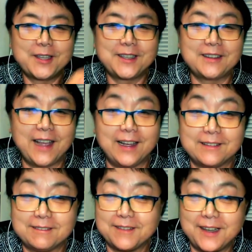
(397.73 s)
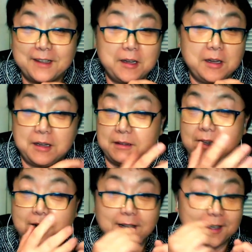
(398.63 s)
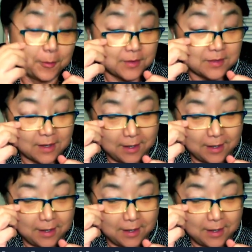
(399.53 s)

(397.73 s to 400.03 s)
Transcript: So he did that. Yeah, it was.